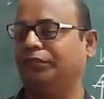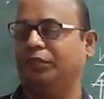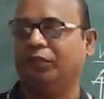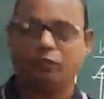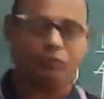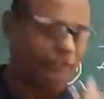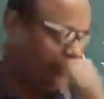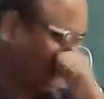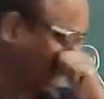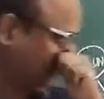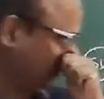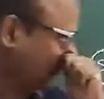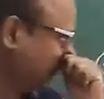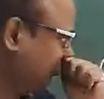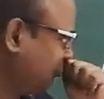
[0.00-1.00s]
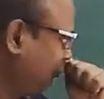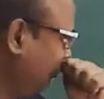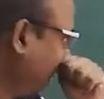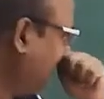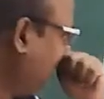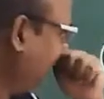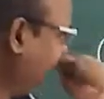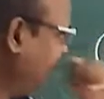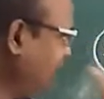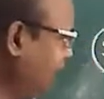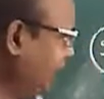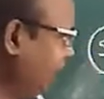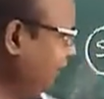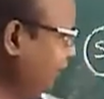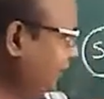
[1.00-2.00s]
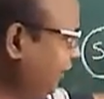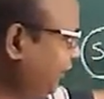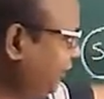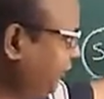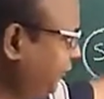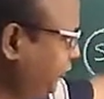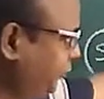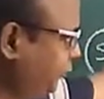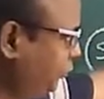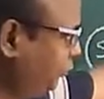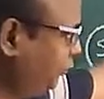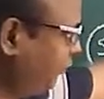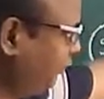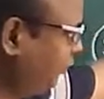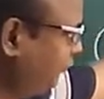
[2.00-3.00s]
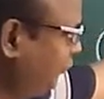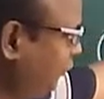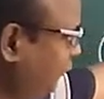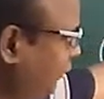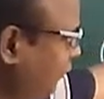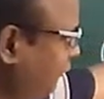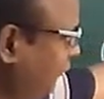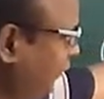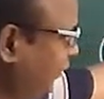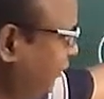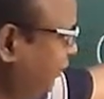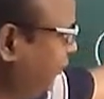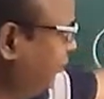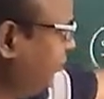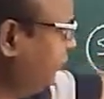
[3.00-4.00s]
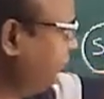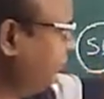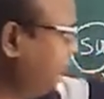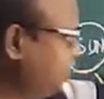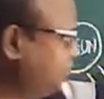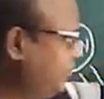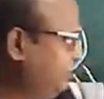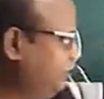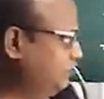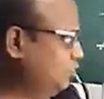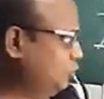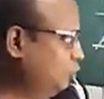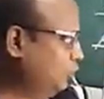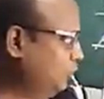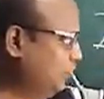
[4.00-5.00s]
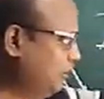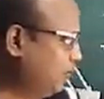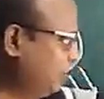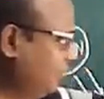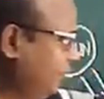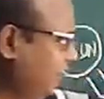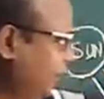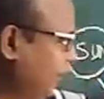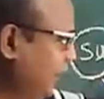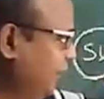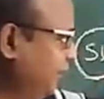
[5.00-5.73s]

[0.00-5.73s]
Okay, so here at the higher altitude, we will find the temperature is lower and